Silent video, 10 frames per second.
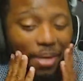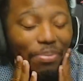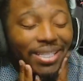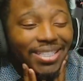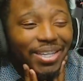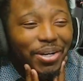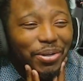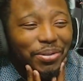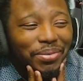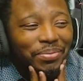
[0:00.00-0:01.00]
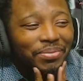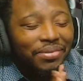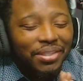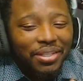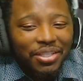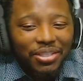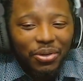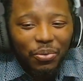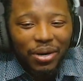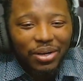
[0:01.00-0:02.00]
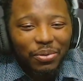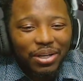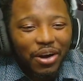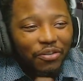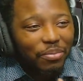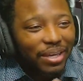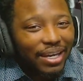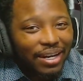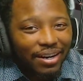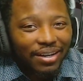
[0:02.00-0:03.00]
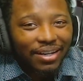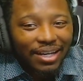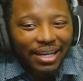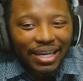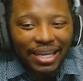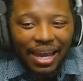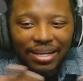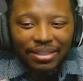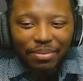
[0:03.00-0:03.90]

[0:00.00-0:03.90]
episode. So where do we go from here? he had his